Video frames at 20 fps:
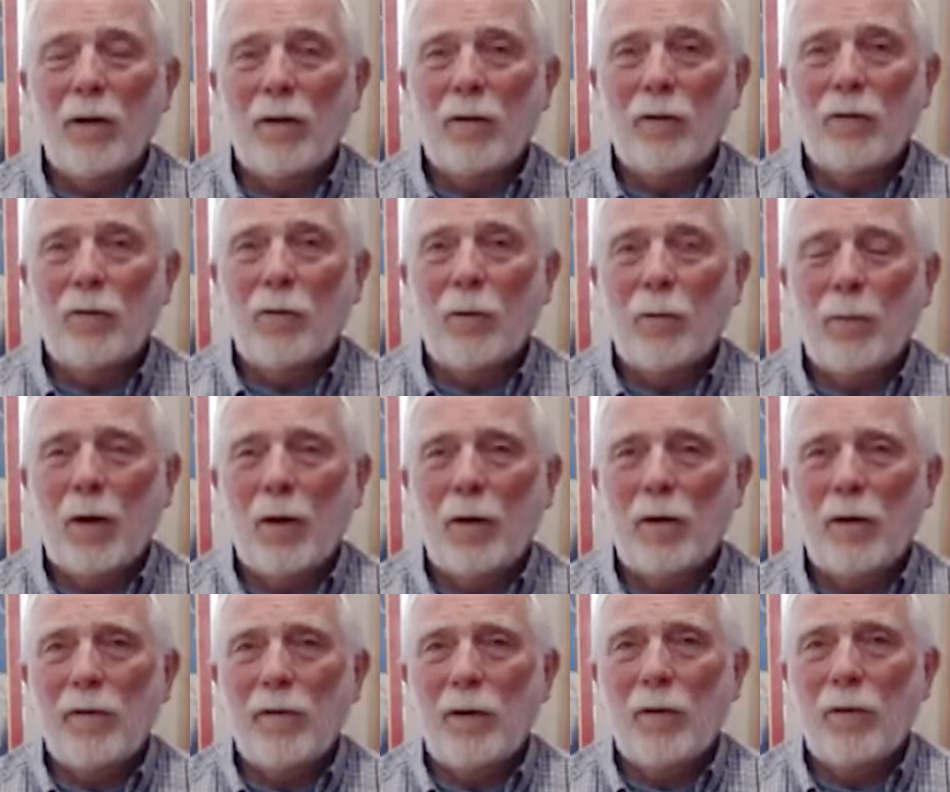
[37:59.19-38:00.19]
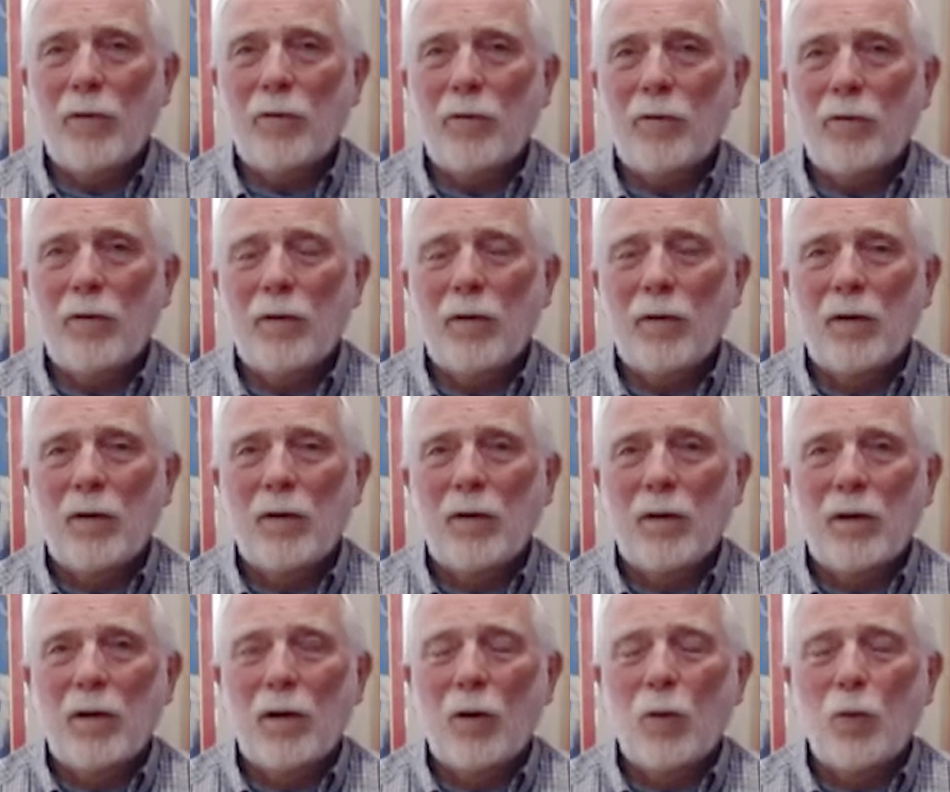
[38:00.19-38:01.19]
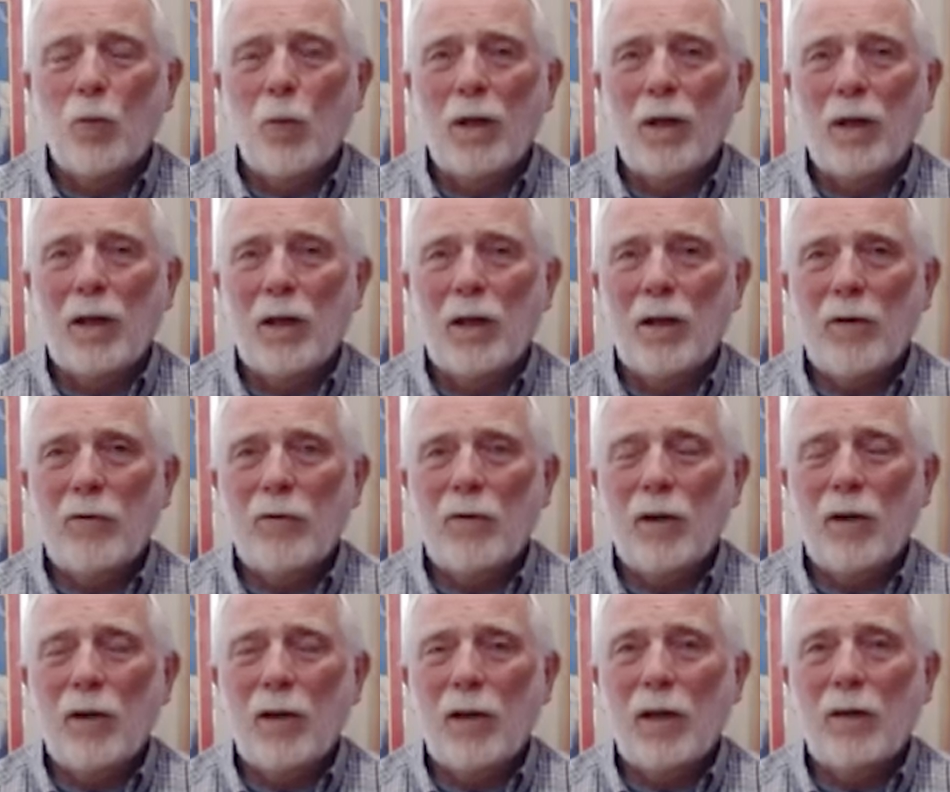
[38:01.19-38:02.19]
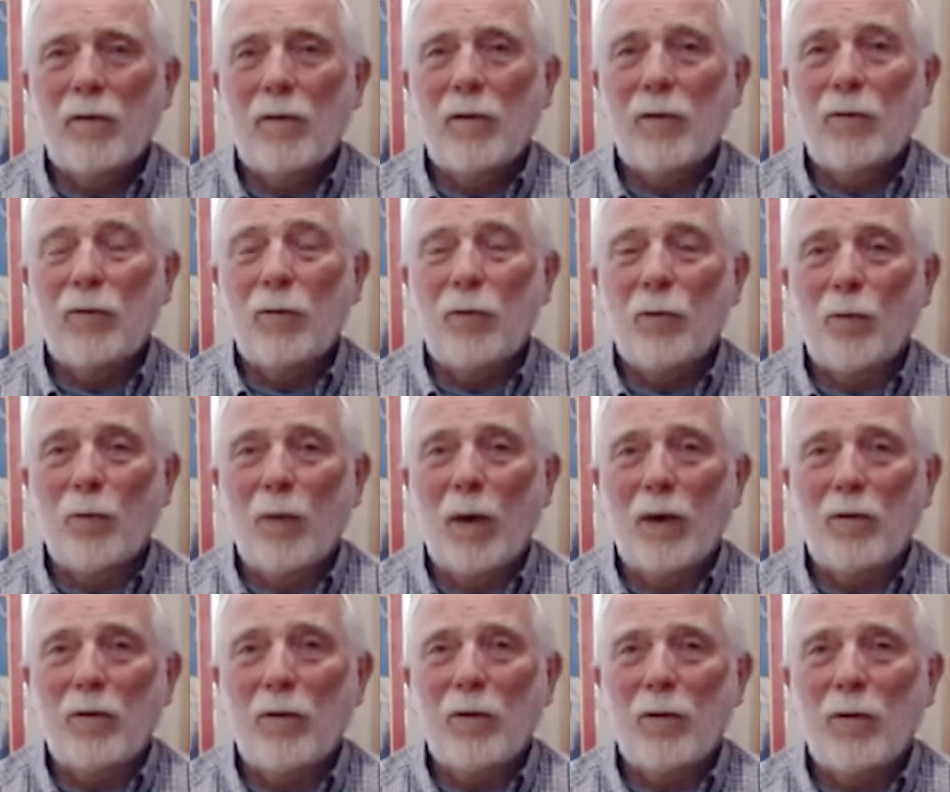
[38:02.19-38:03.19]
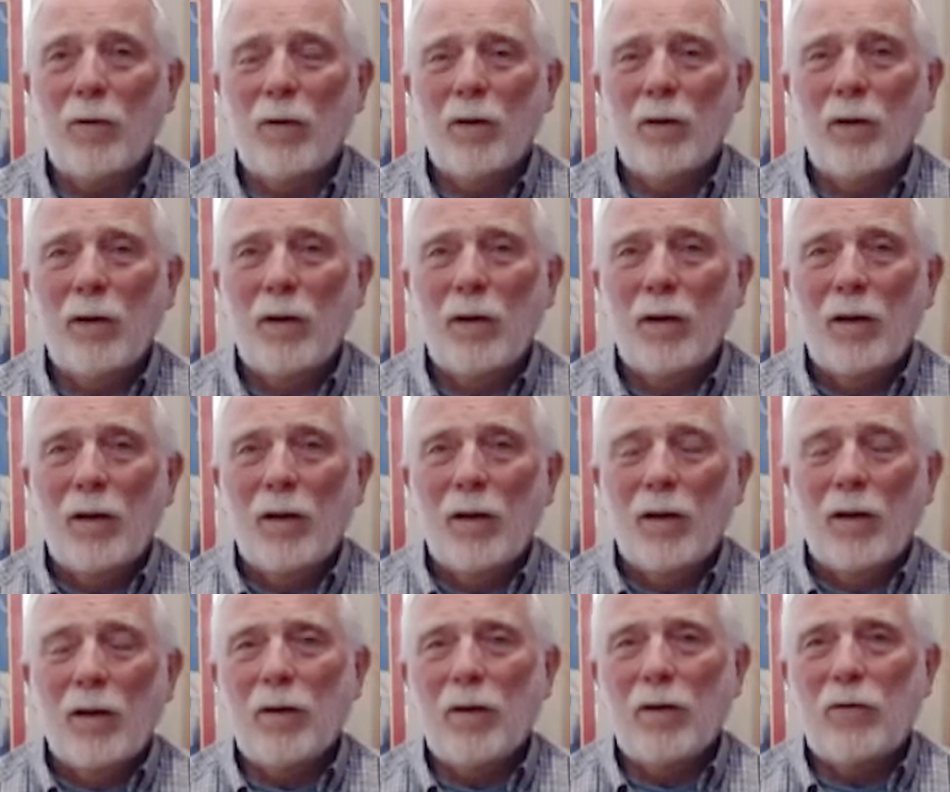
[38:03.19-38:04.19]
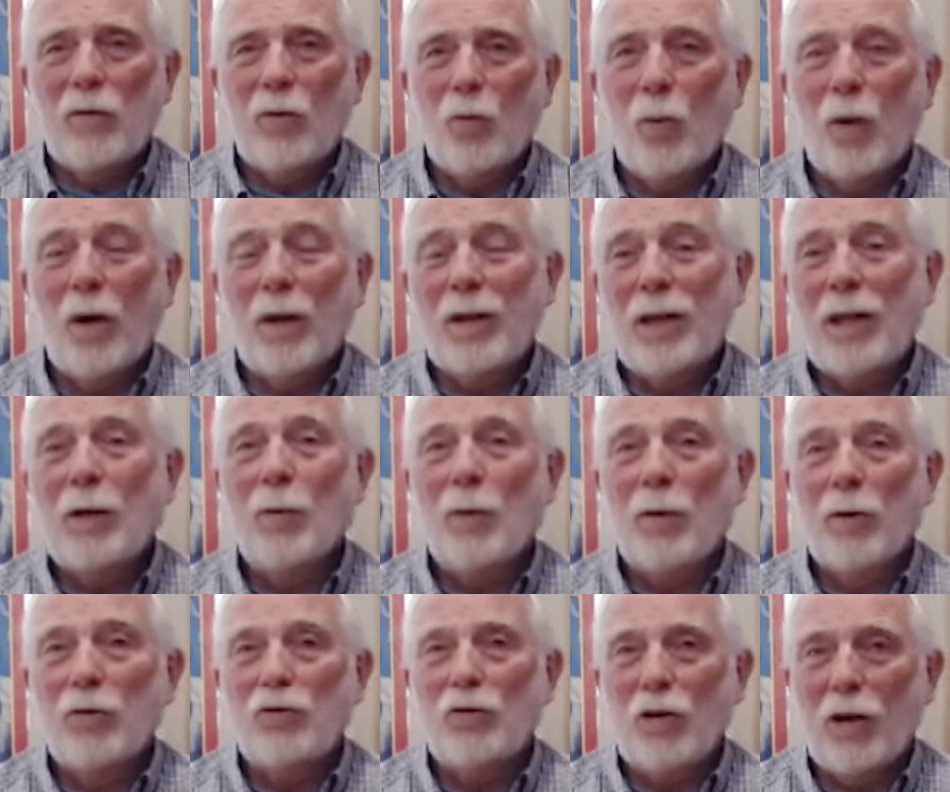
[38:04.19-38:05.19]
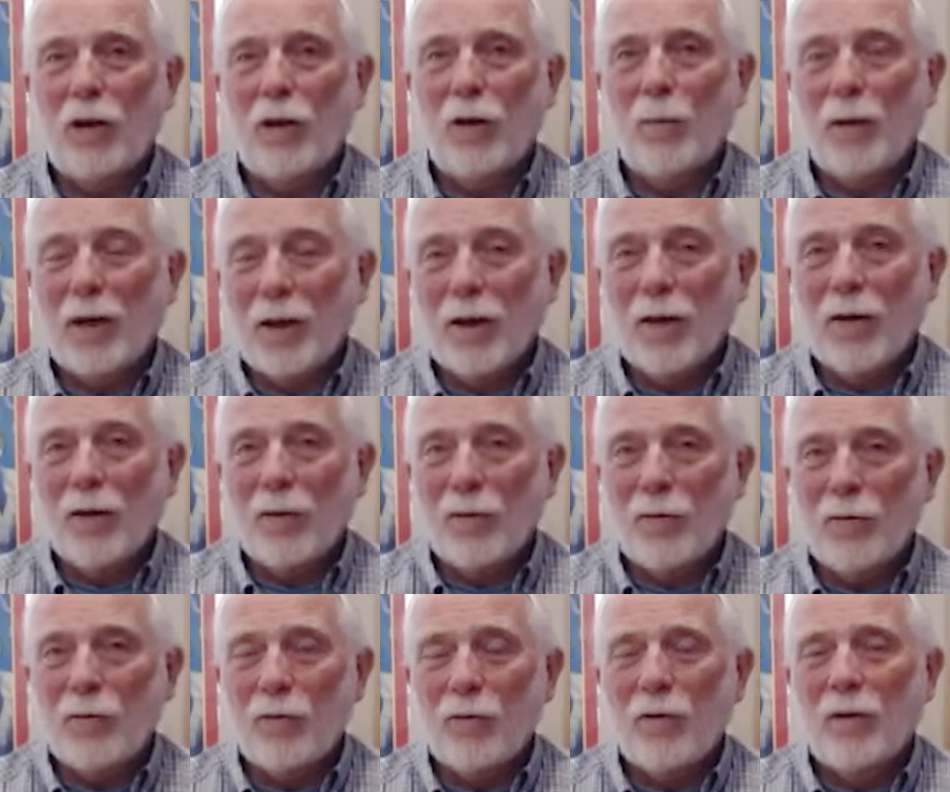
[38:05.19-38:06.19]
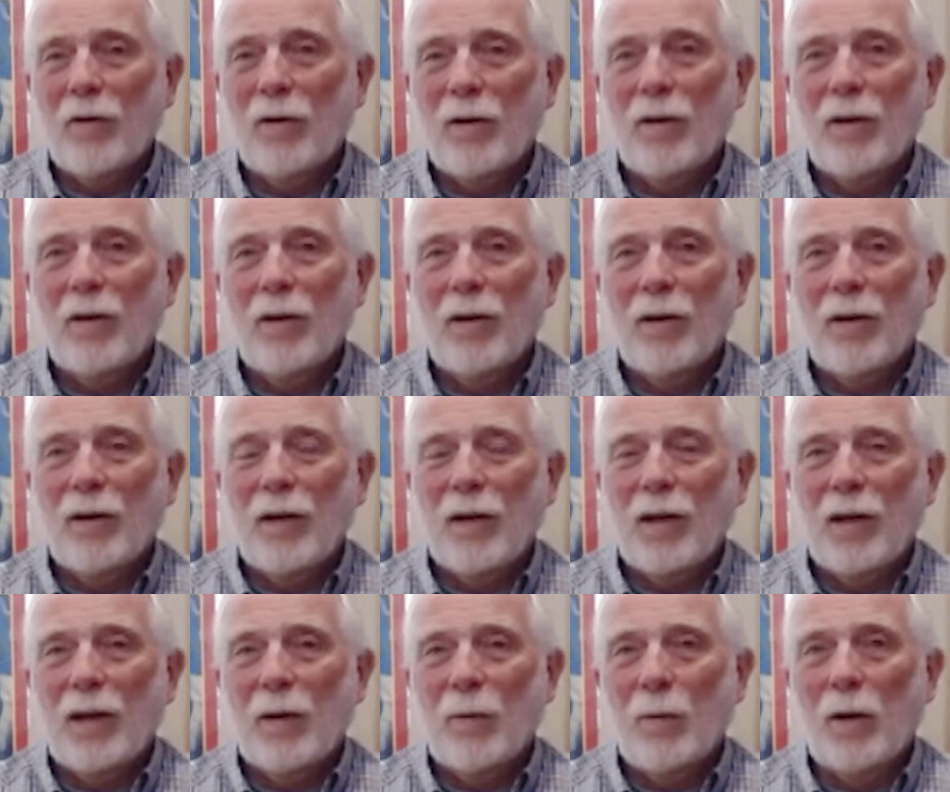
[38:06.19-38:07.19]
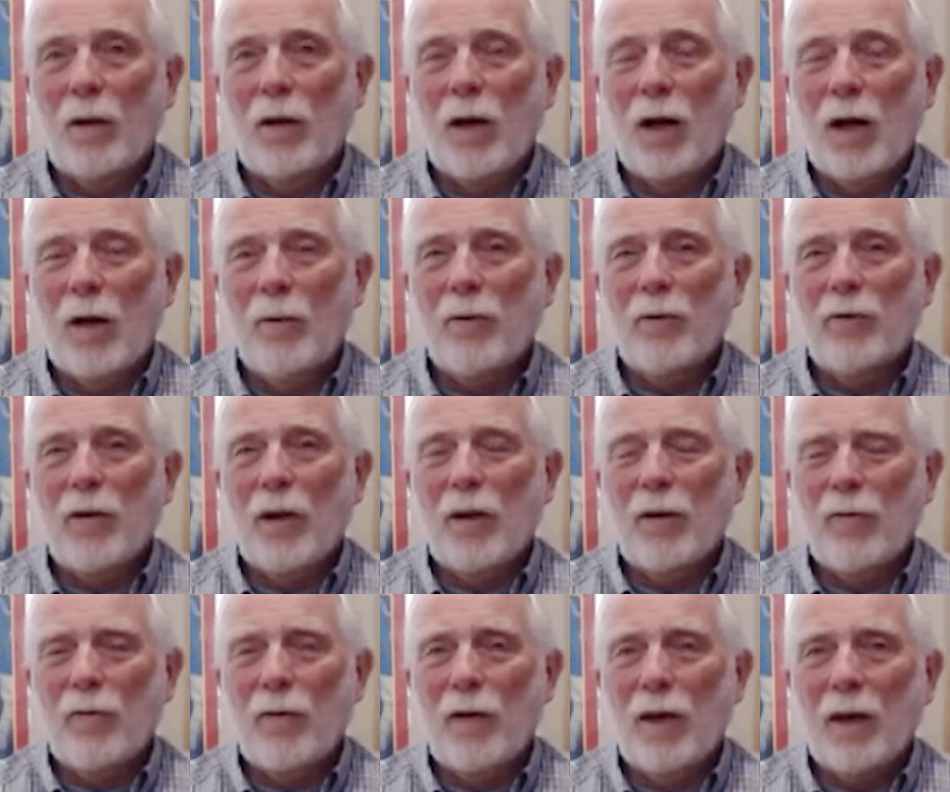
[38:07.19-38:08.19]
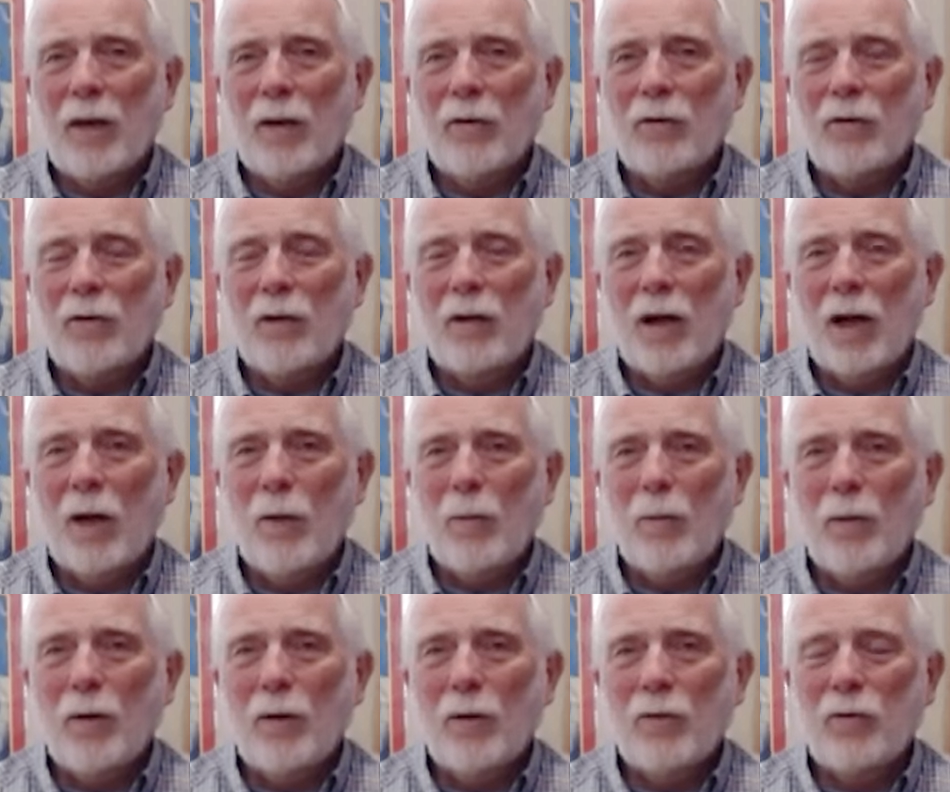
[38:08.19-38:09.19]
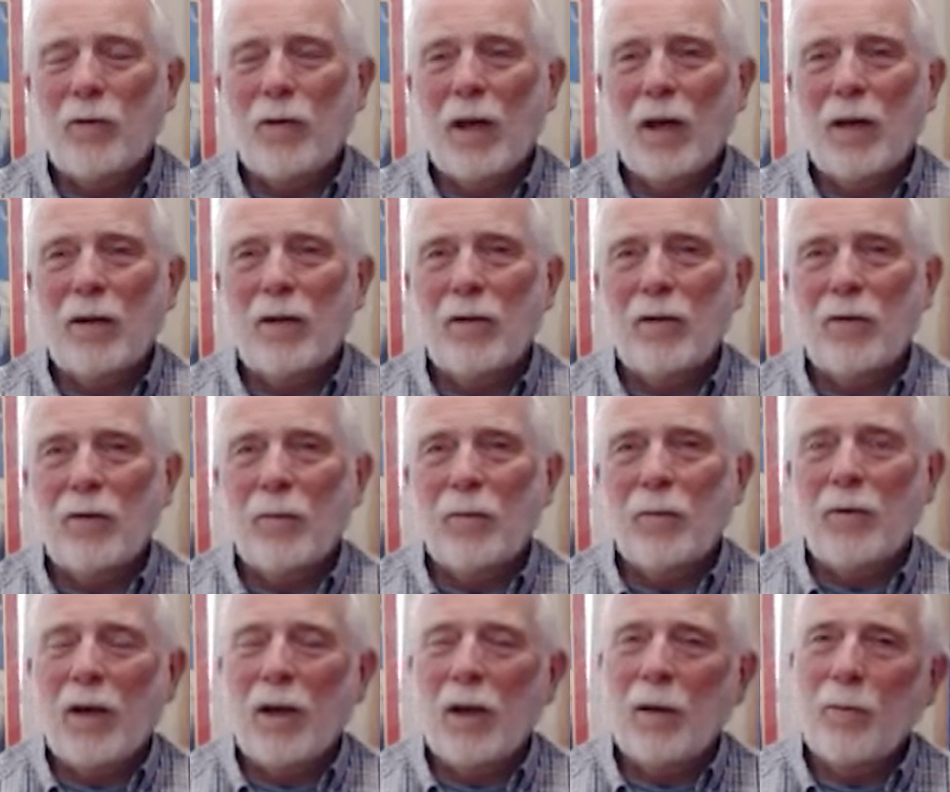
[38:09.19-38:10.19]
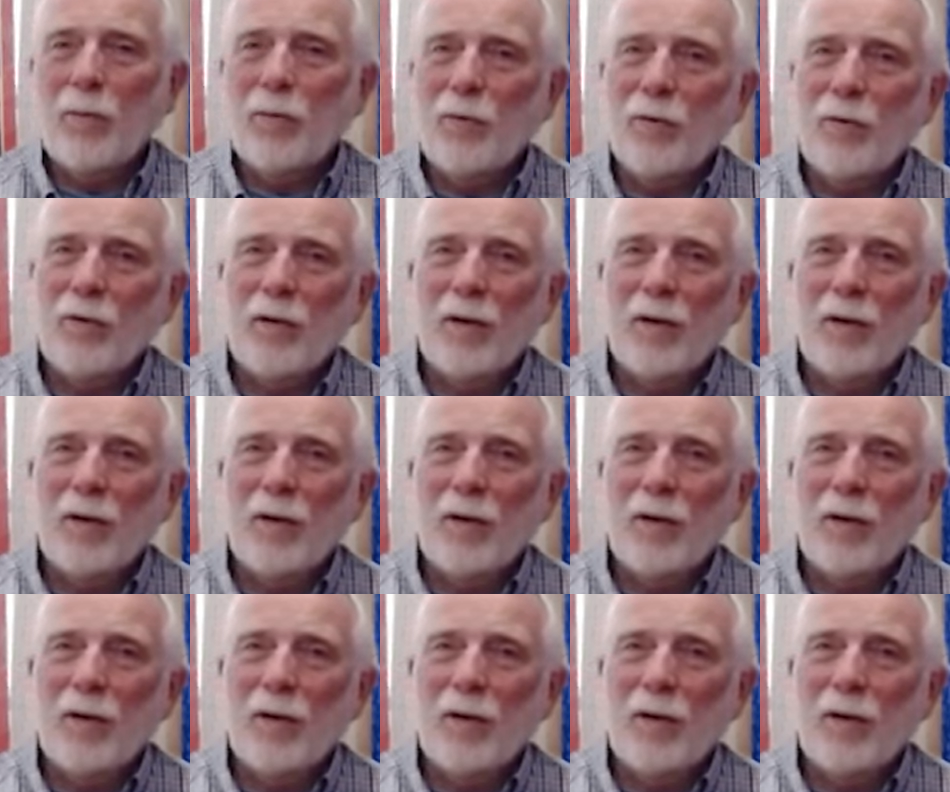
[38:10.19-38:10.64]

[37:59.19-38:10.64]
So part is a willingness and kind of a surrender to what he will share because it will always edify us and help us, yet sometimes